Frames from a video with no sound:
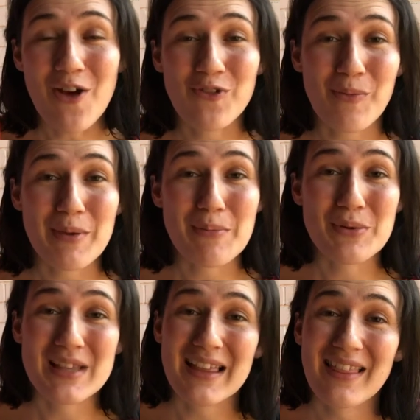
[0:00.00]
from
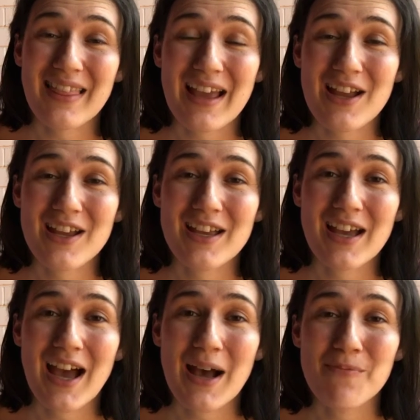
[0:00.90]
people saying that they